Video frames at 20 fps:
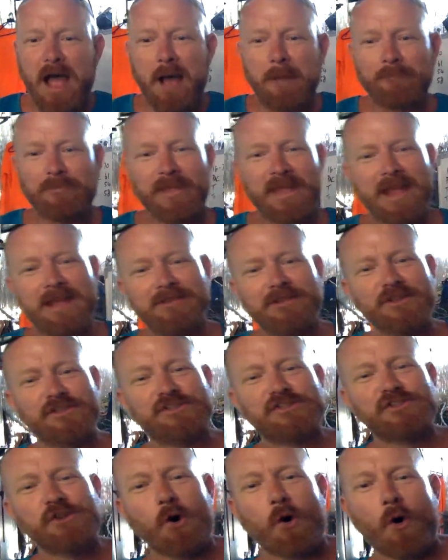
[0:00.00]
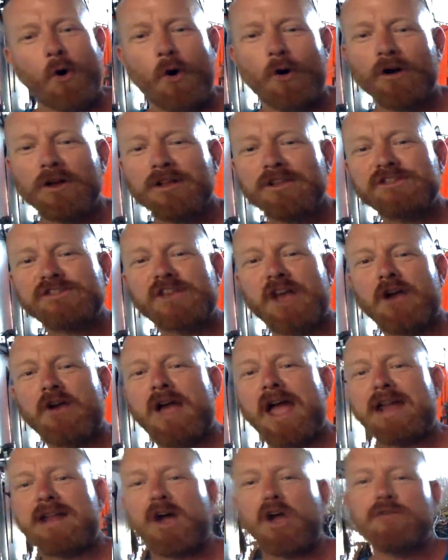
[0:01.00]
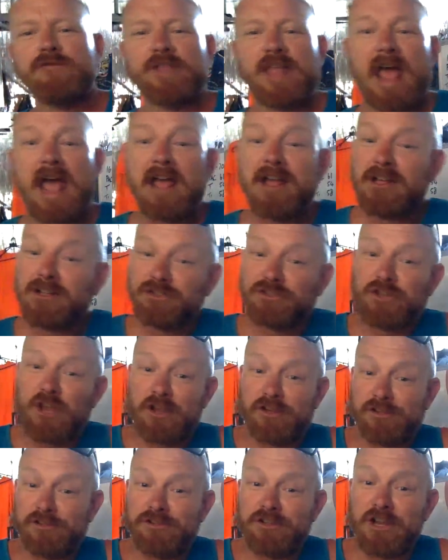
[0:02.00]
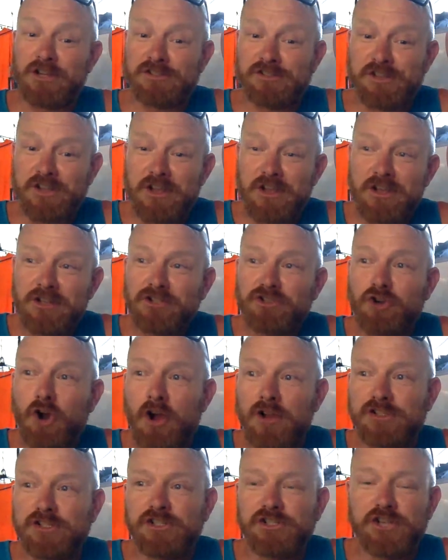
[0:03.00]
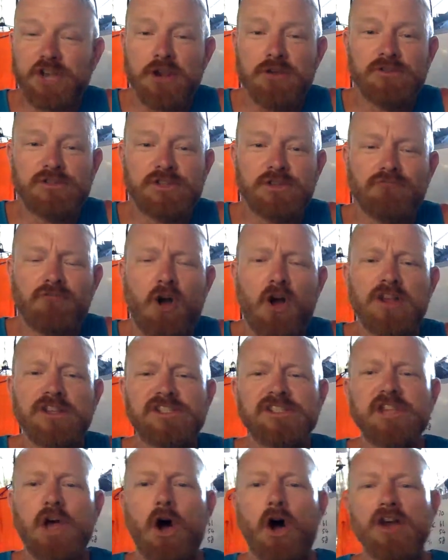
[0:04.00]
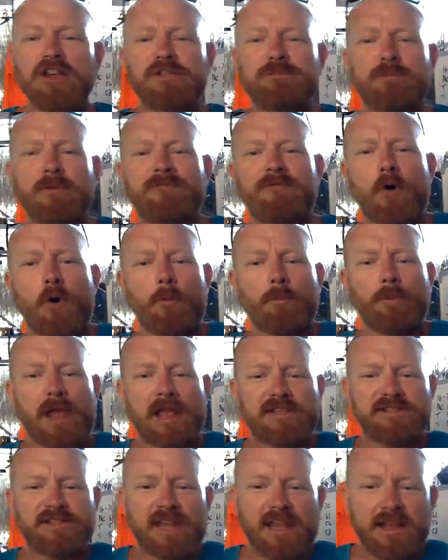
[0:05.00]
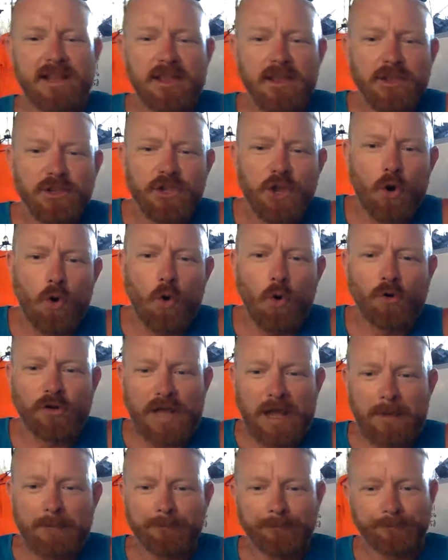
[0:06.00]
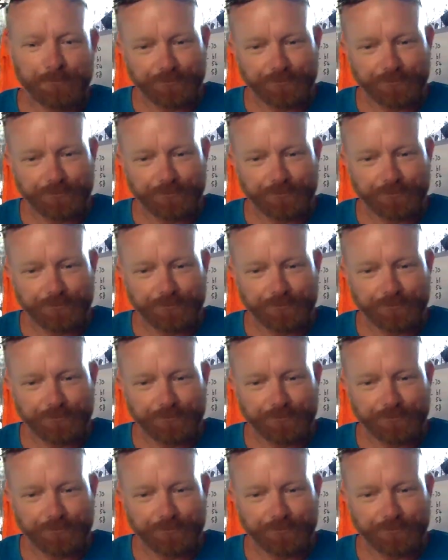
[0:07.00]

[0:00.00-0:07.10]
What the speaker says: in the store. So head over there. Just try to choose the right size before placing your order.